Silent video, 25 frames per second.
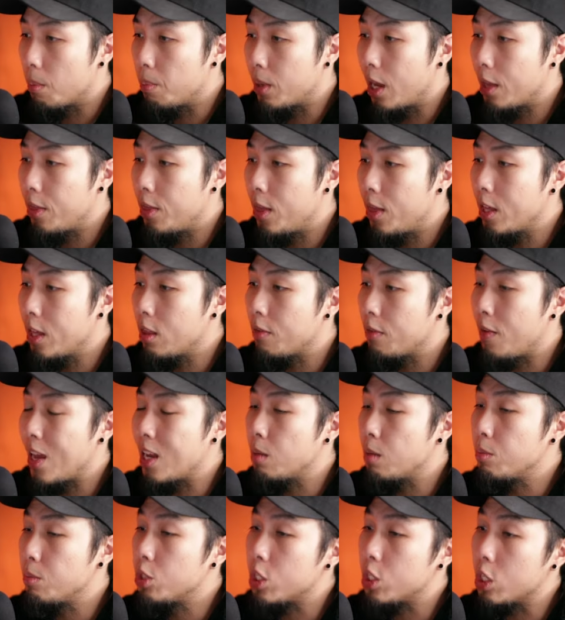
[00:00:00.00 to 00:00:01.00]
I think the
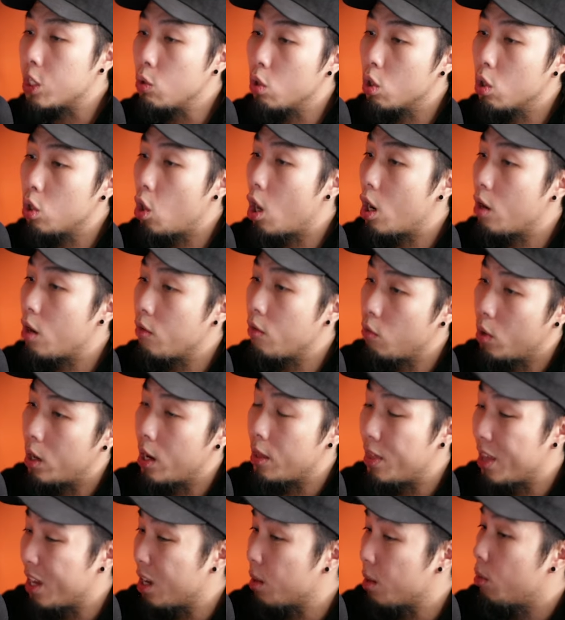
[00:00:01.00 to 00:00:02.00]
fandom skewed a lot of what I
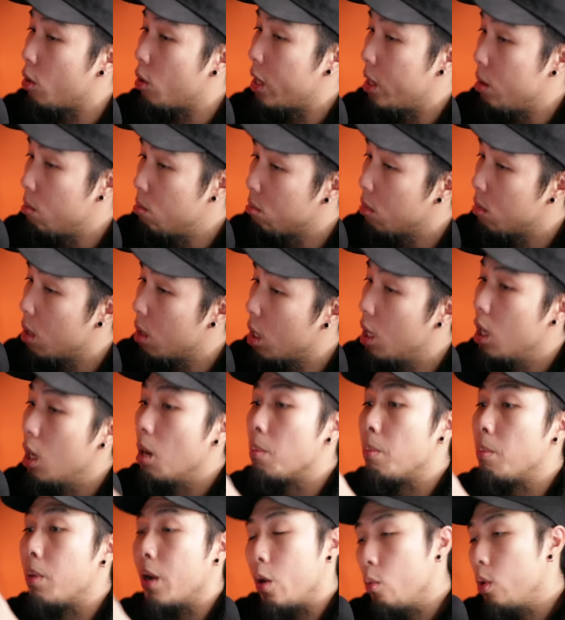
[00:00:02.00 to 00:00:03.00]
think about him.
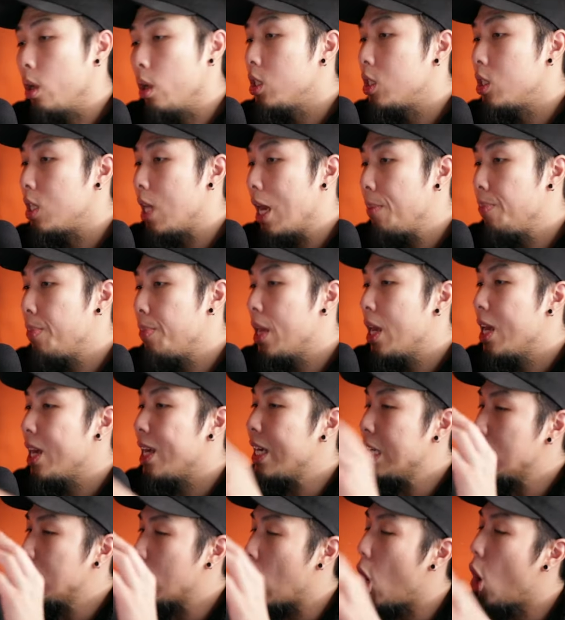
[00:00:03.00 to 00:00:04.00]
Mm-hmm. But I will say
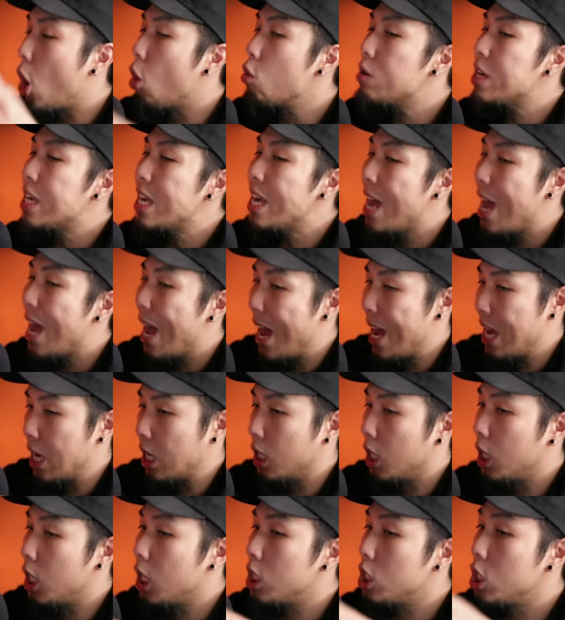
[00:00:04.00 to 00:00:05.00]
he's okay.
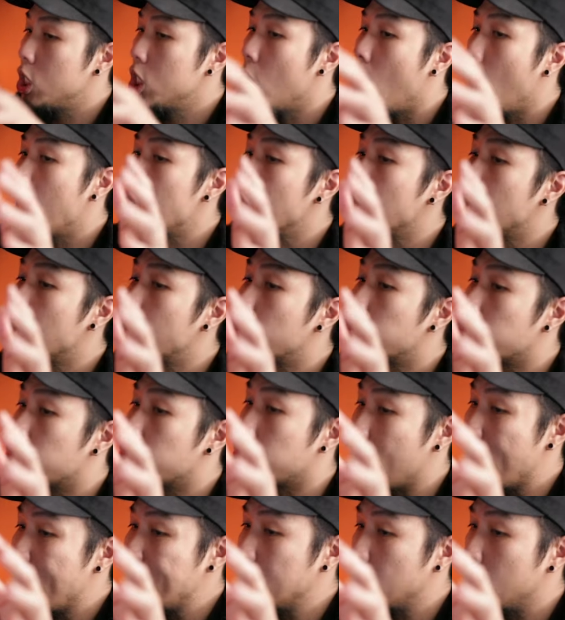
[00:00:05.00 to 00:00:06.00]
He's not
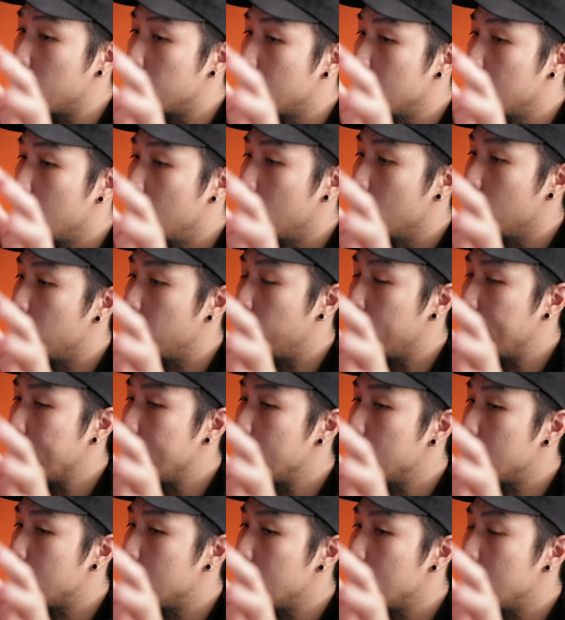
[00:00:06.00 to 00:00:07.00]
great, but
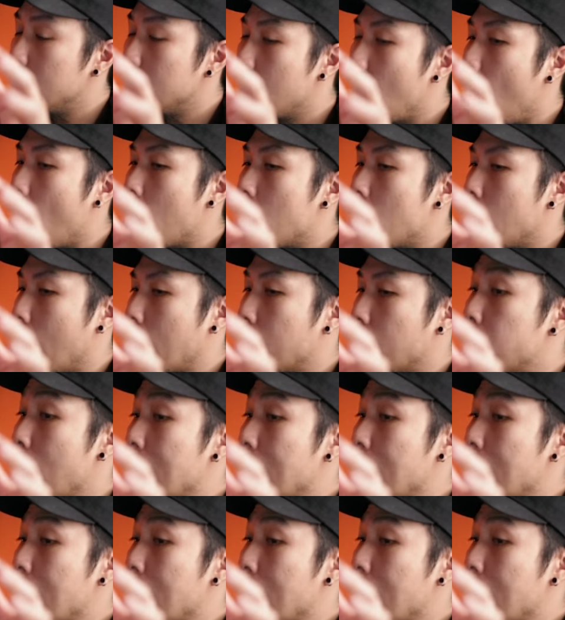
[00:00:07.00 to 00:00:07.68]
he's he's not like my